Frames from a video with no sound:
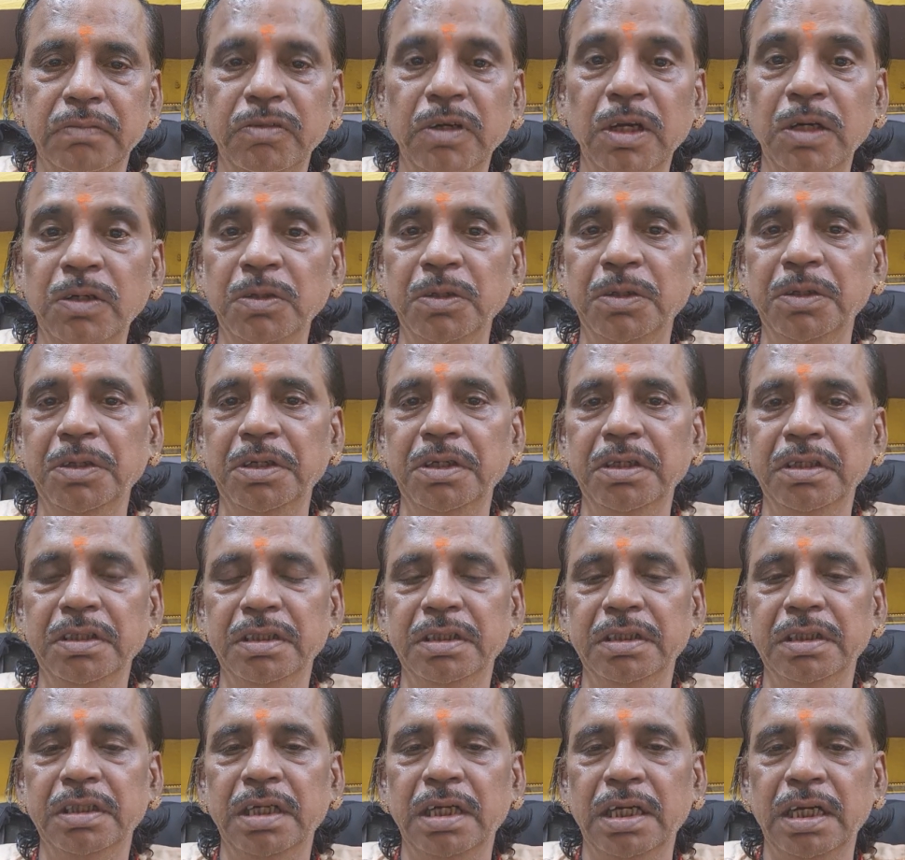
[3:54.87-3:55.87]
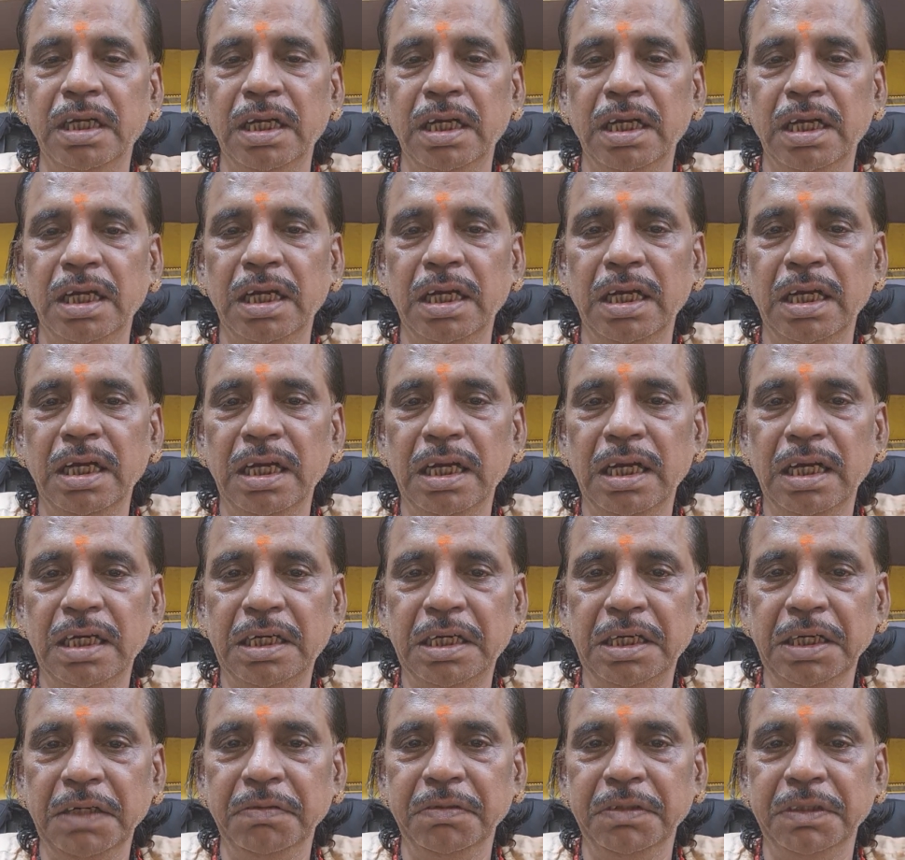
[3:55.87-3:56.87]
well-known
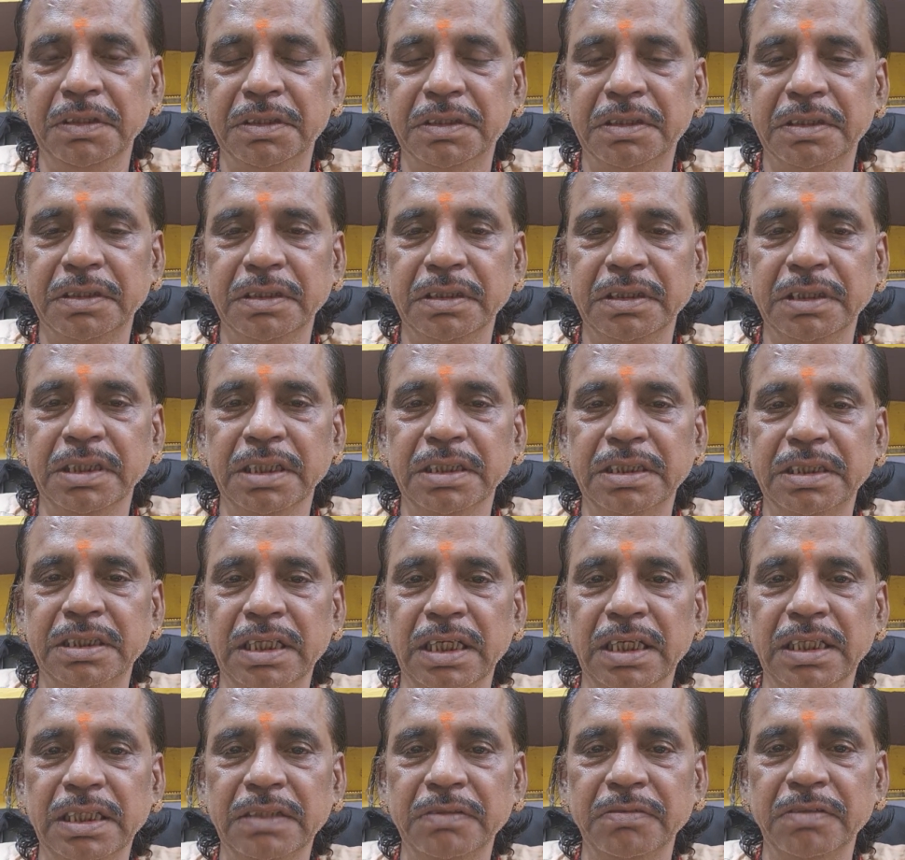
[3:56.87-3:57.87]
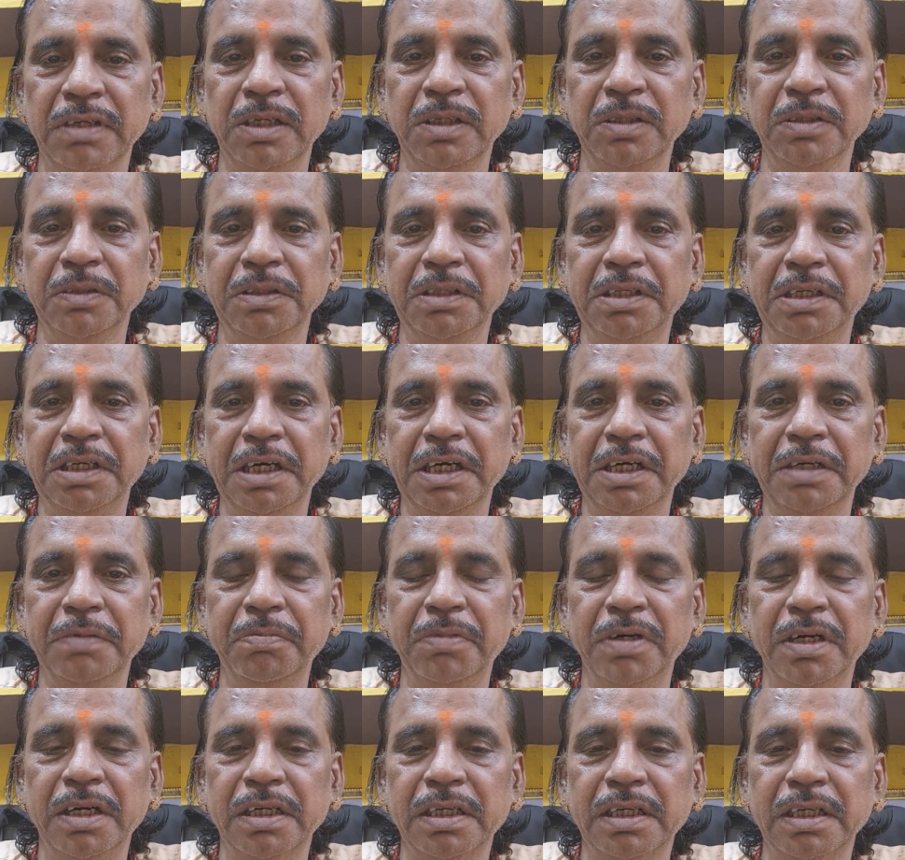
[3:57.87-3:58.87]
TVs, just like well-known
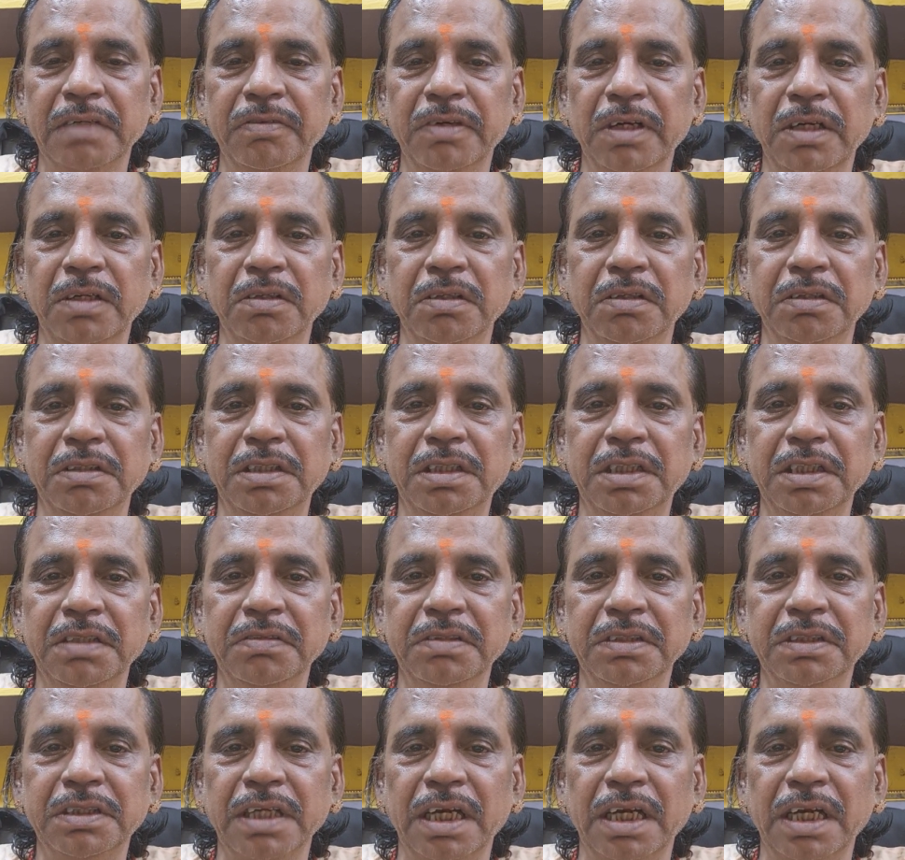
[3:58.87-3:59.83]
trademark, well-known TV,